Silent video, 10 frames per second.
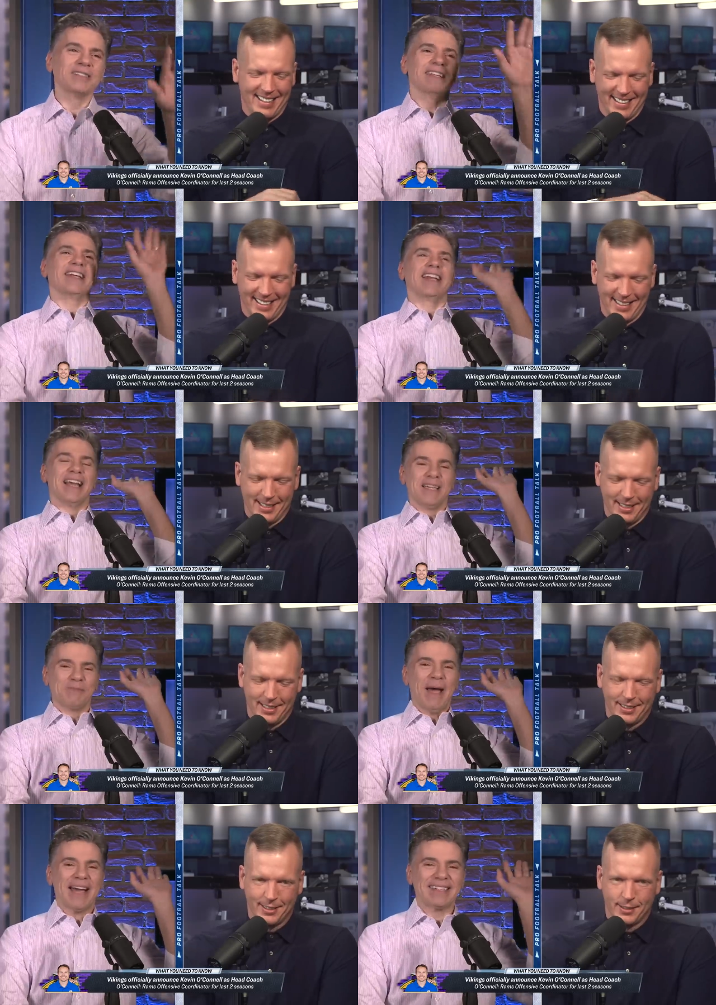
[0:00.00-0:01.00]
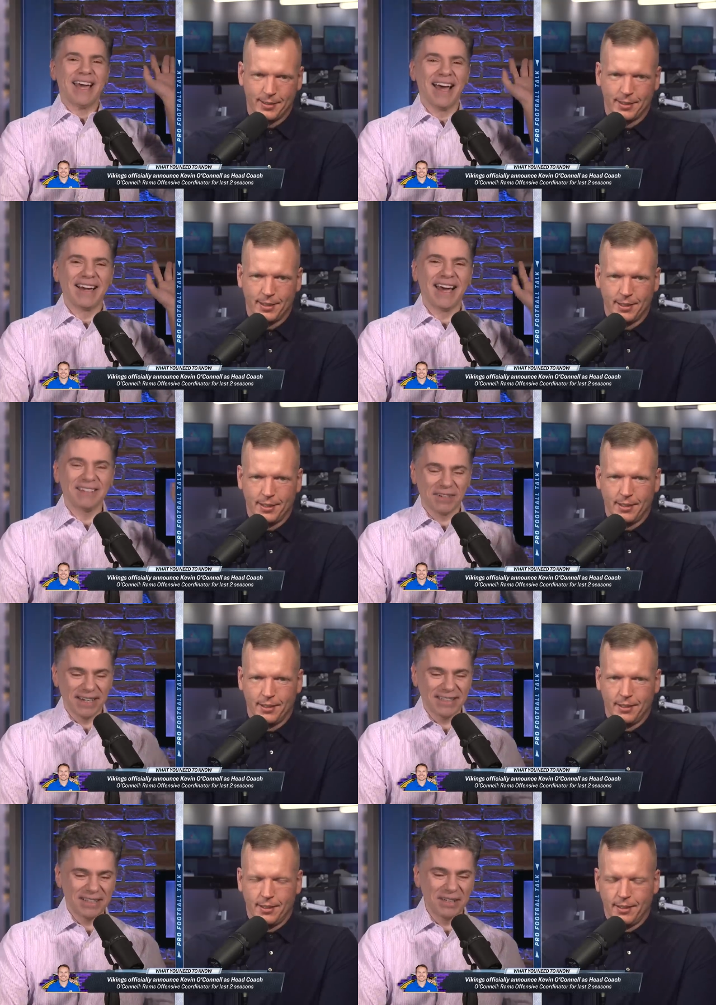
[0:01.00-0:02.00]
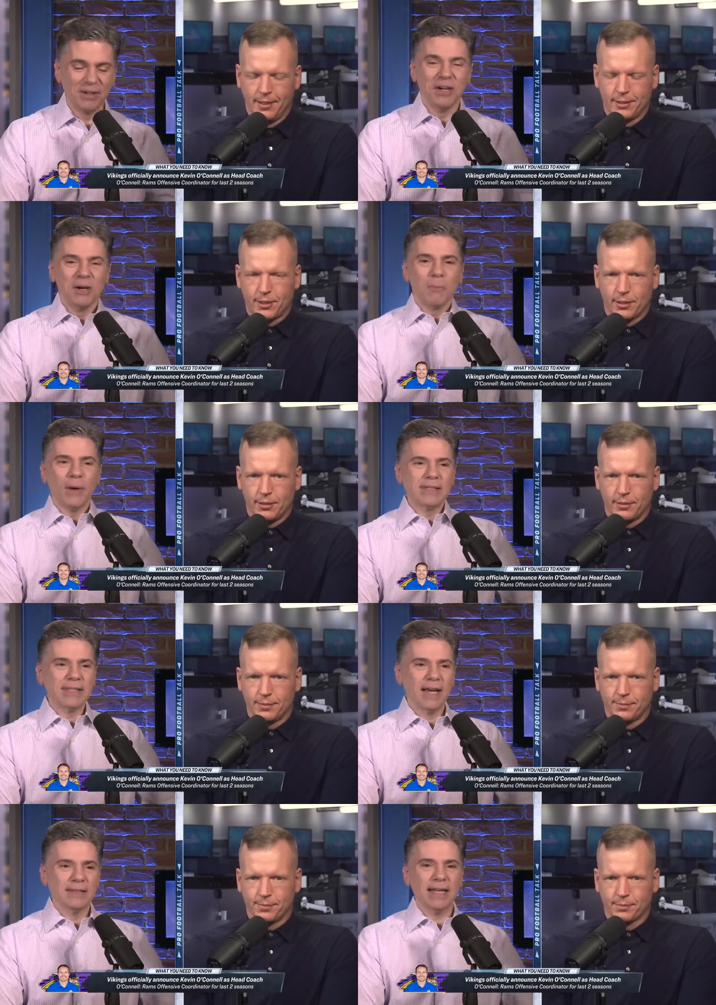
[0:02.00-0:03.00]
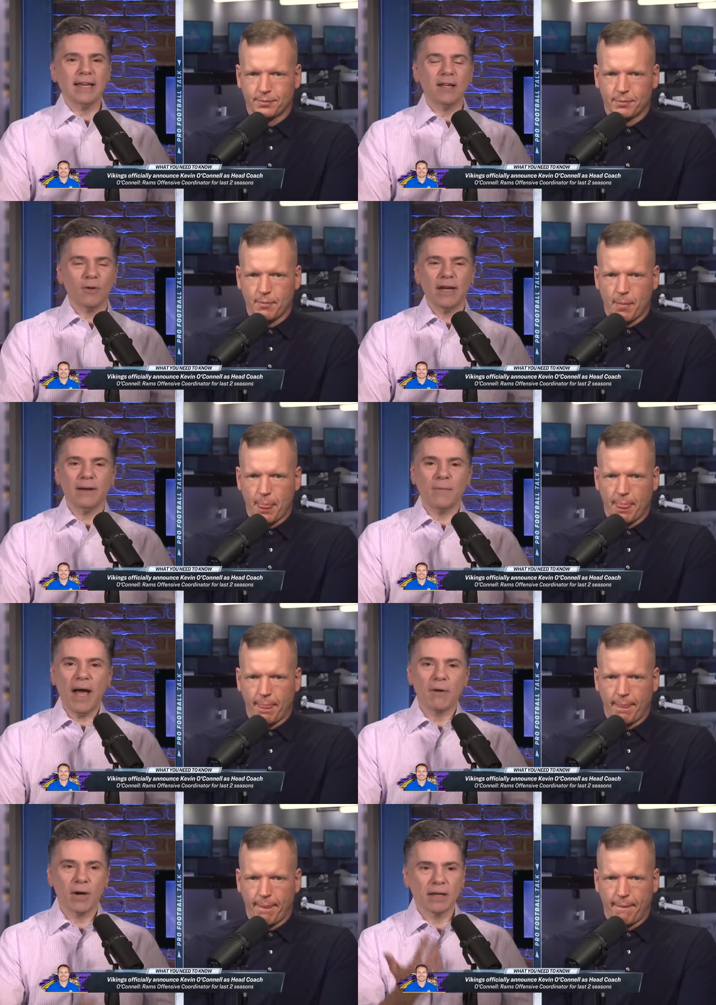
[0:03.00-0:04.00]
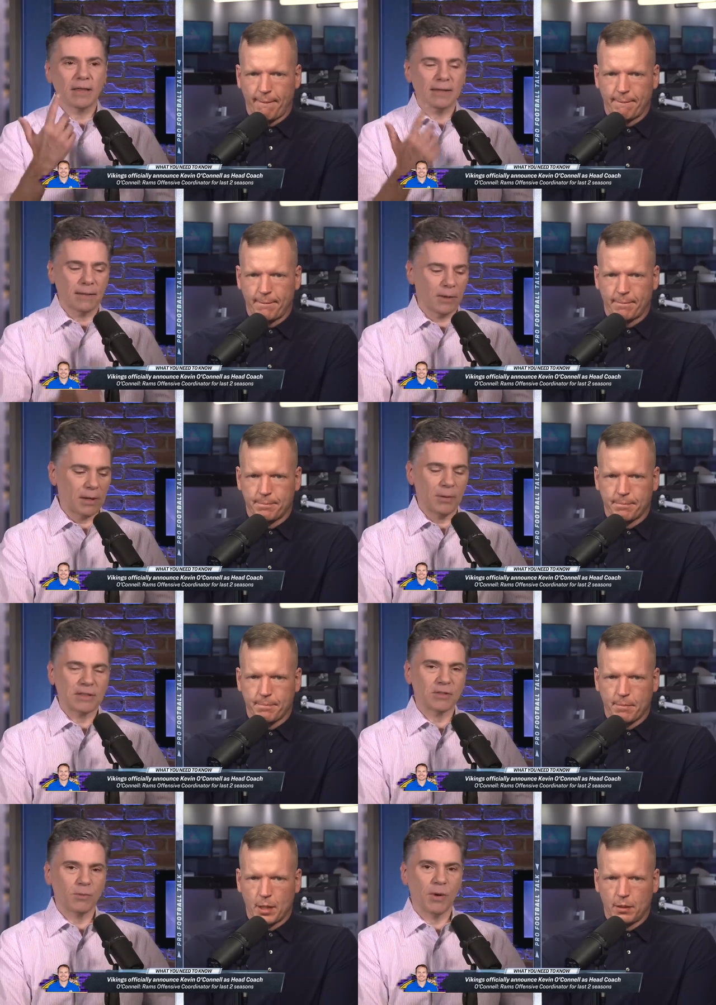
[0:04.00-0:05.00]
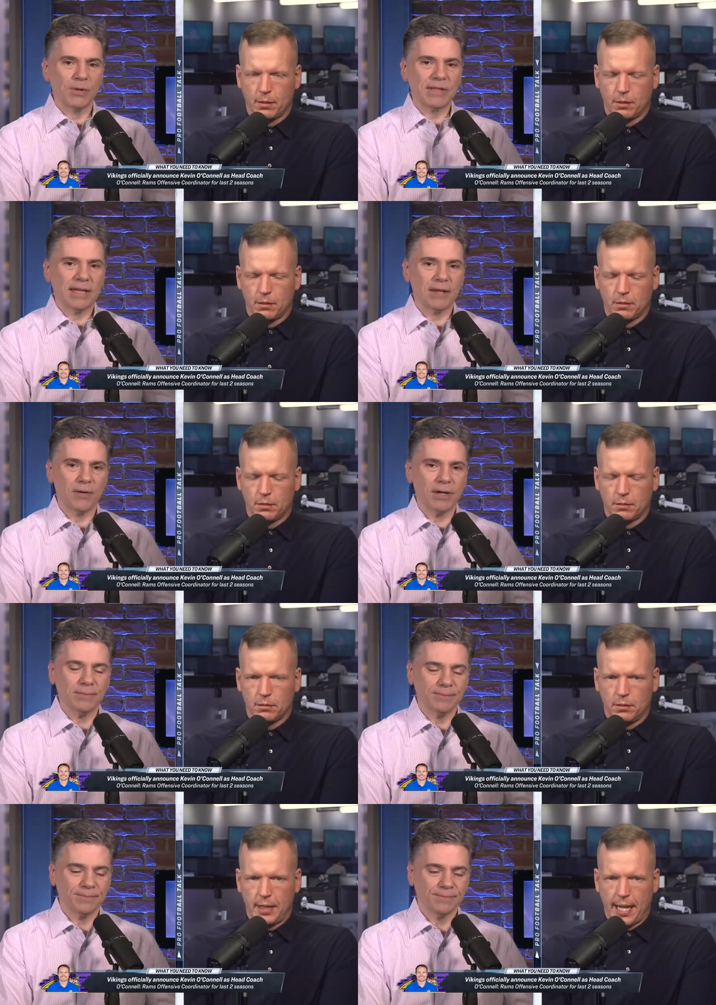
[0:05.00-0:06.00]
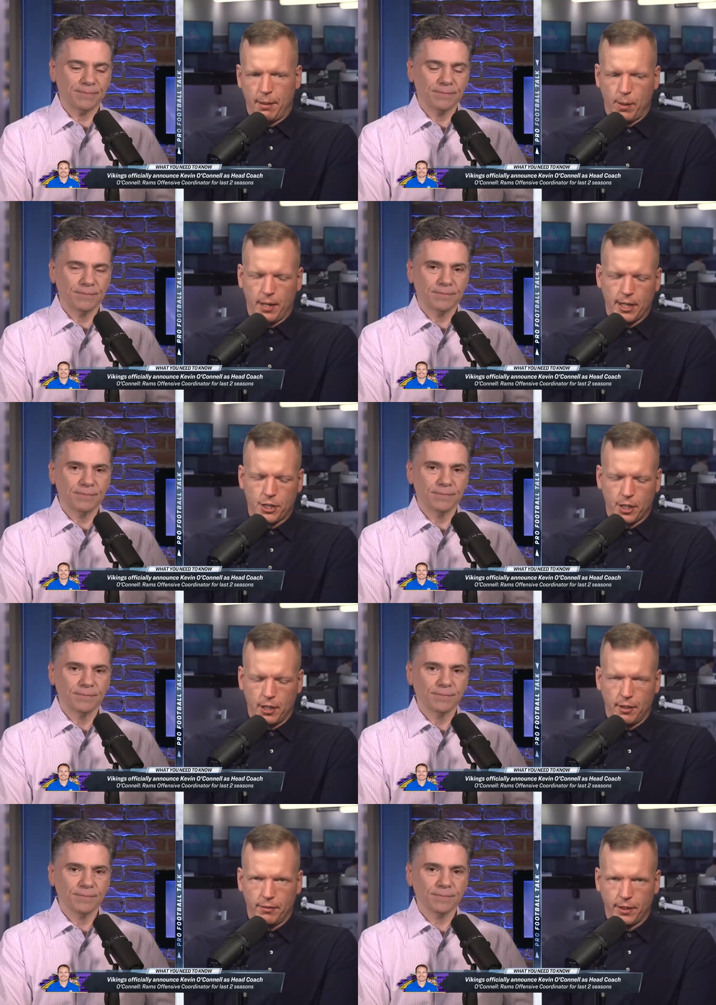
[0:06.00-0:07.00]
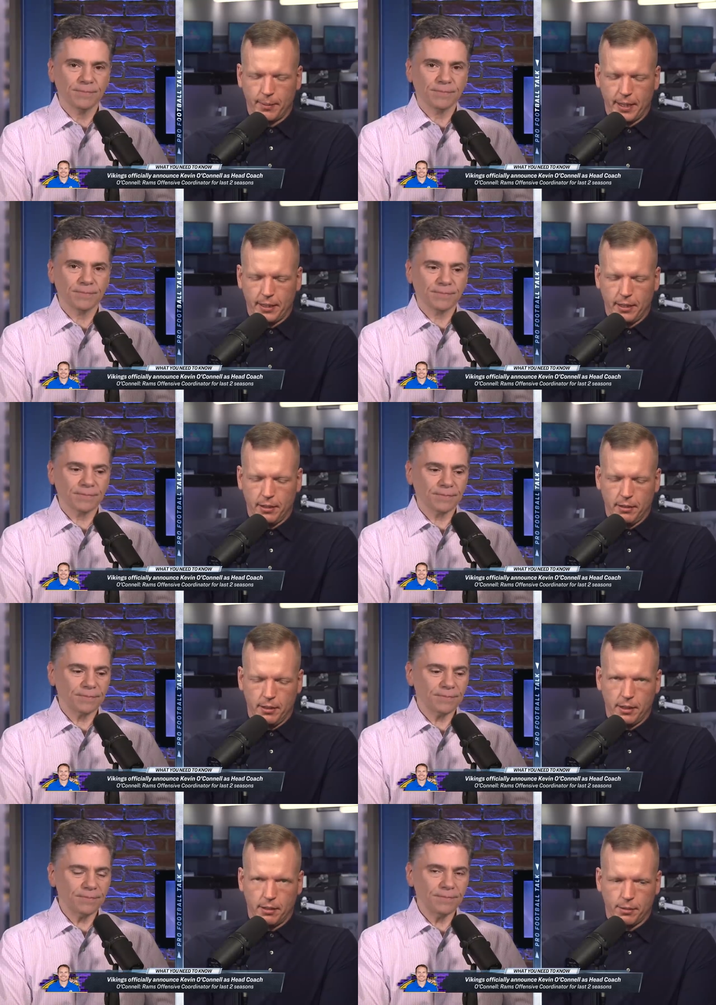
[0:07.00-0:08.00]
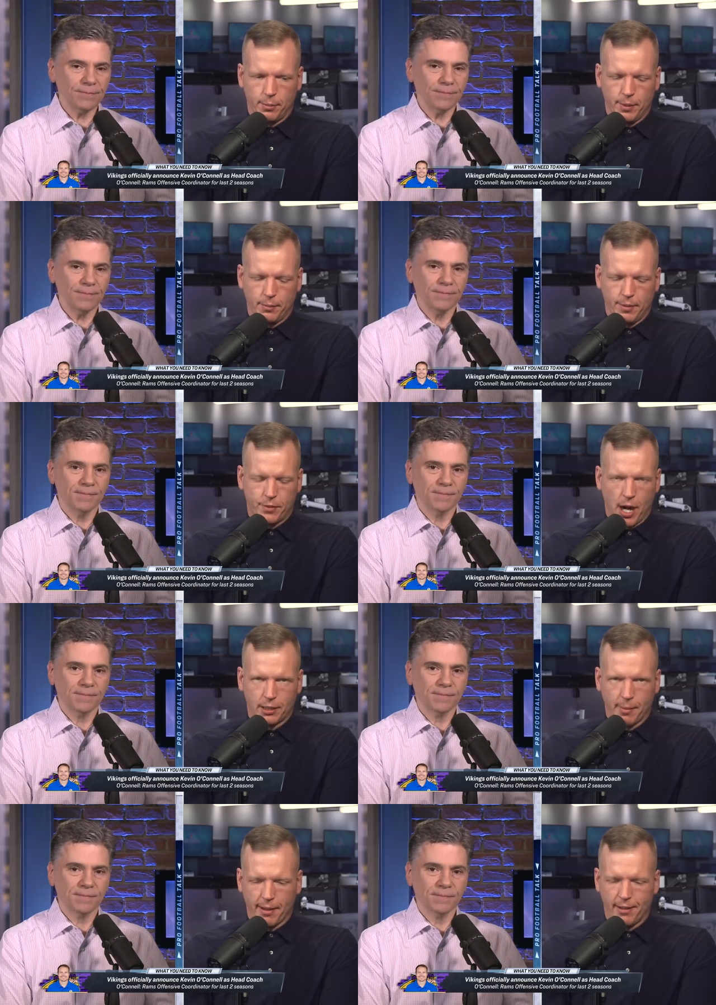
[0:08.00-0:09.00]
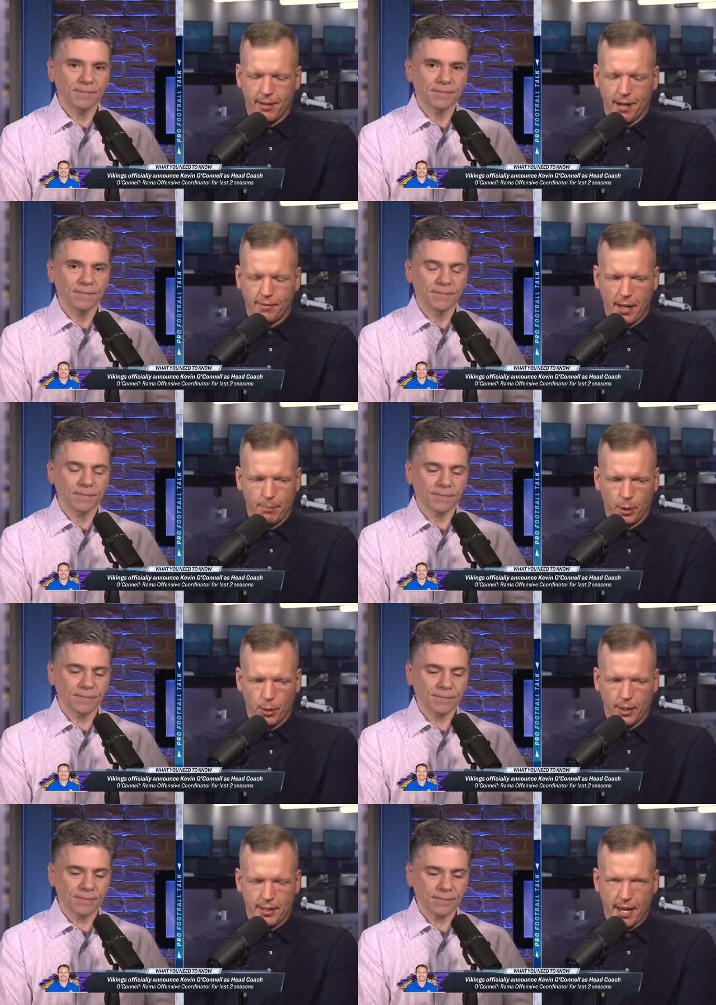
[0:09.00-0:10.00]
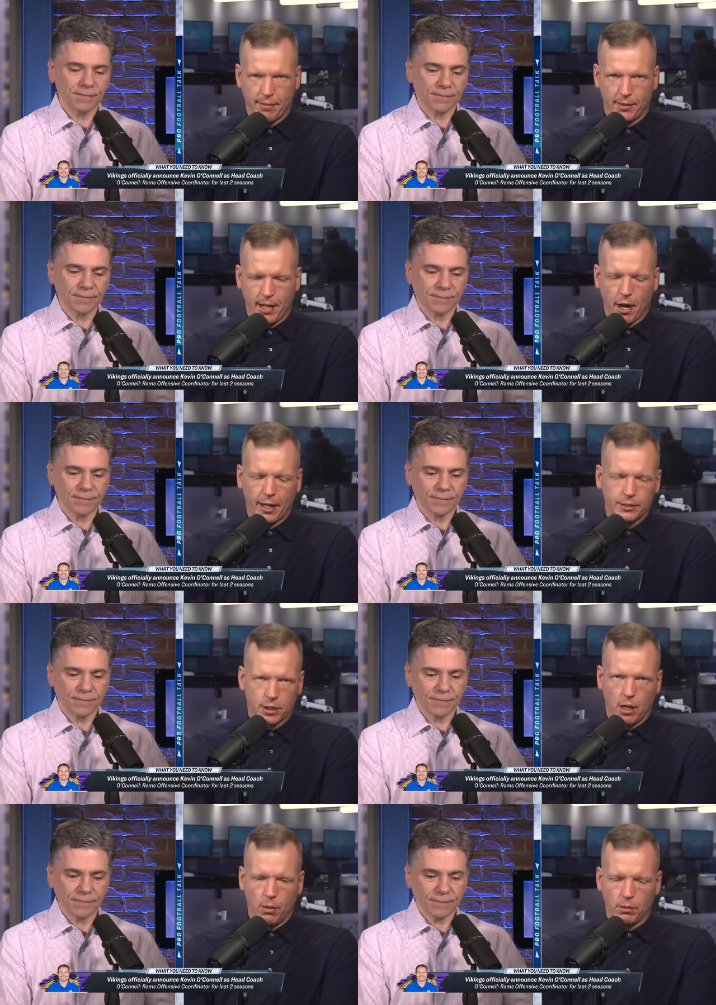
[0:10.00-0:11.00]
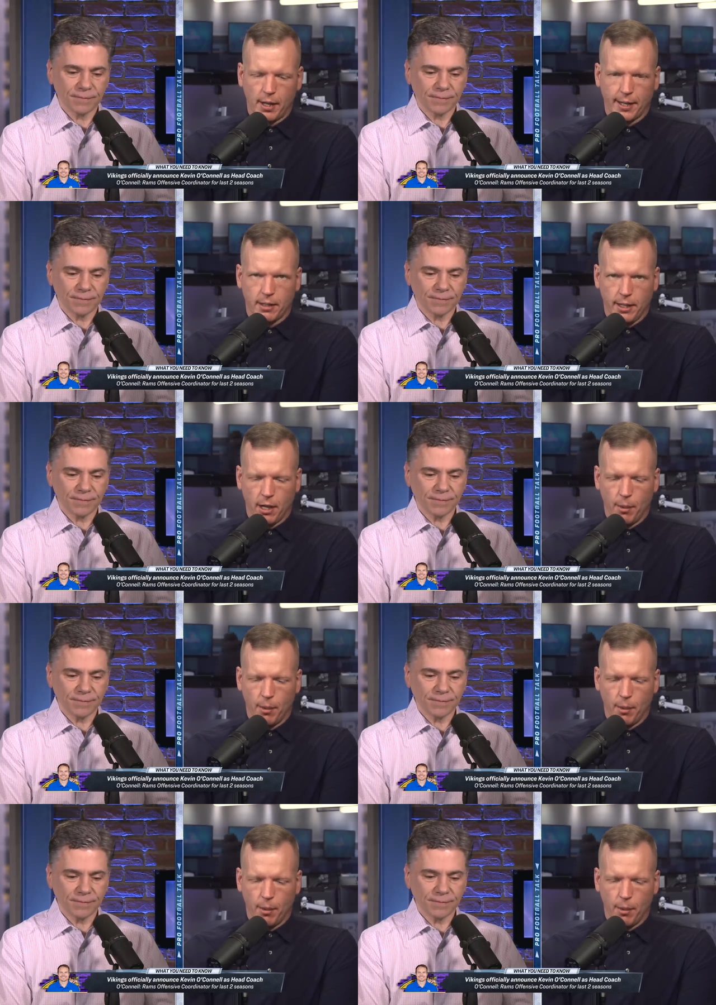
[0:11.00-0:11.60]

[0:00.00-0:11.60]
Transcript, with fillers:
Speaker 1: and then lays back down. I really do. So, but uh, Denny Green, I really thought they were going to win a Super Bowl with Denny Green.
Speaker 2: Well, yeah, well they should have. I mean, you, you know, we we've talked about it enough. They blew it definitely. All right, so like you know,